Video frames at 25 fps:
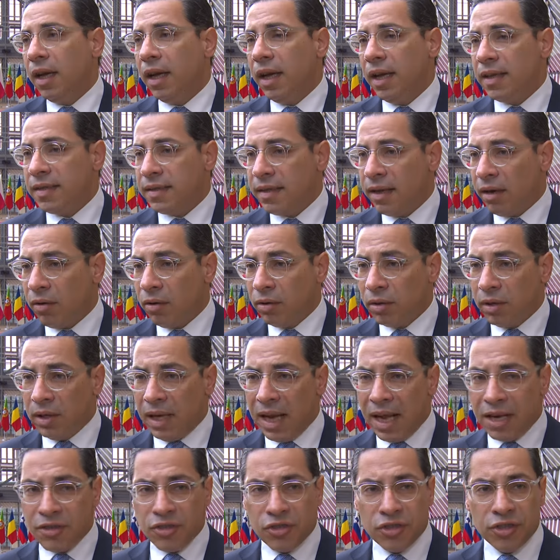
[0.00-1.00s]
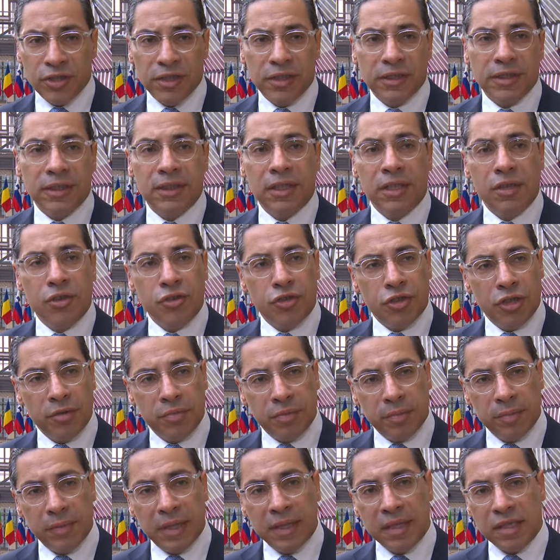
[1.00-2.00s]
A second larger
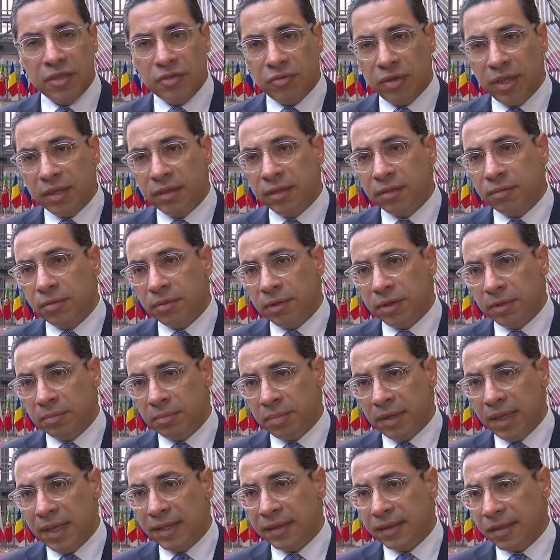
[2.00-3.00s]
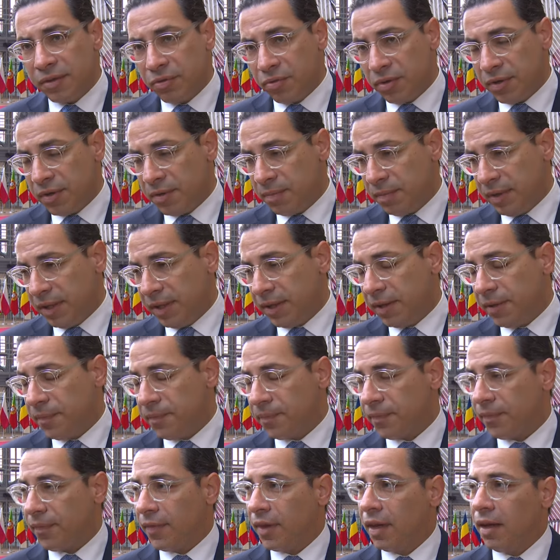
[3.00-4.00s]
shipment is ready to depart as we speak.
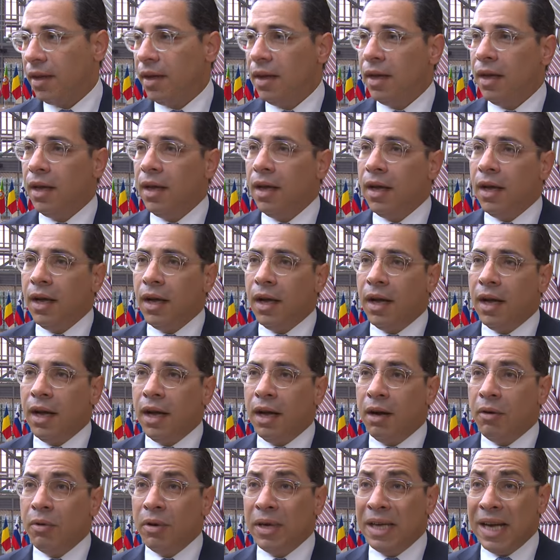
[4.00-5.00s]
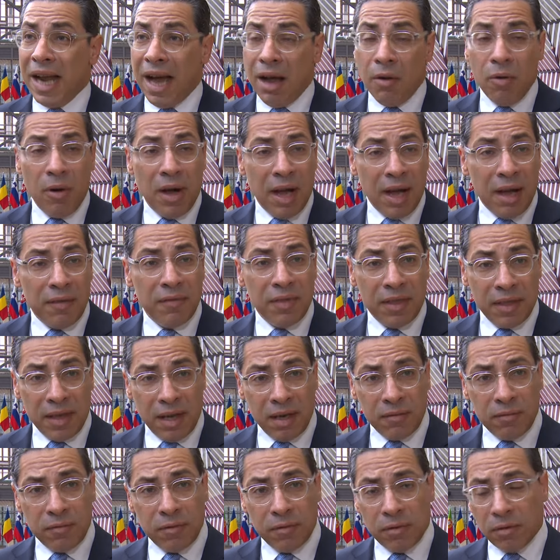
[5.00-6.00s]
We now have,
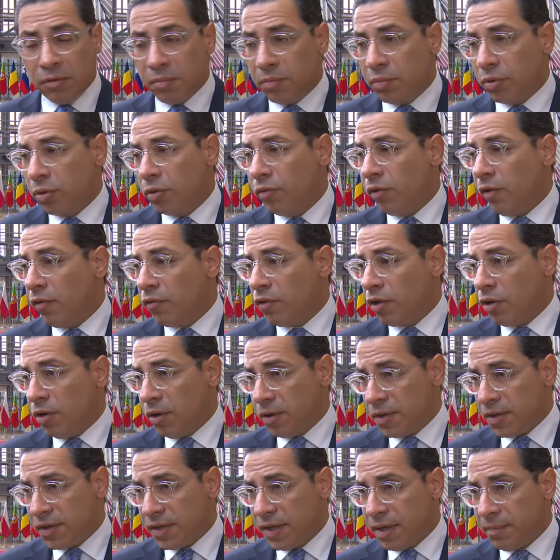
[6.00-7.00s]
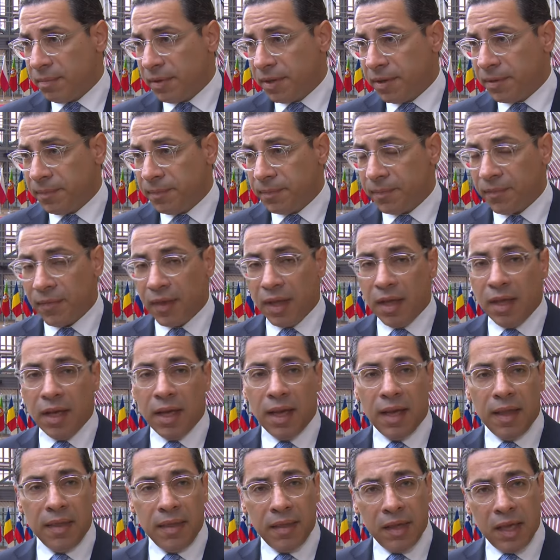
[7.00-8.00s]
therefore, proof of concept,
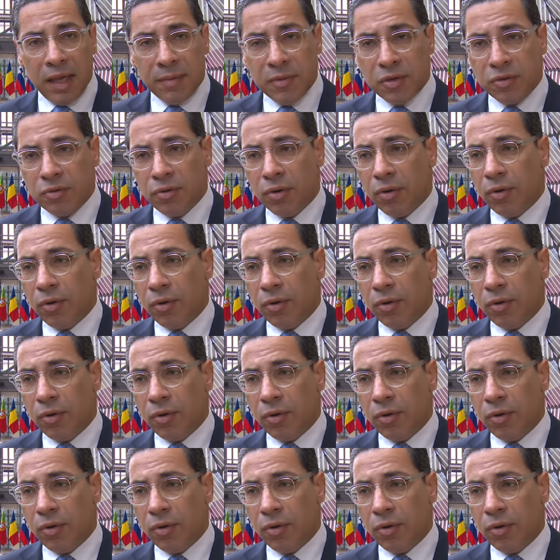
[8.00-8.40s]
and the aim is to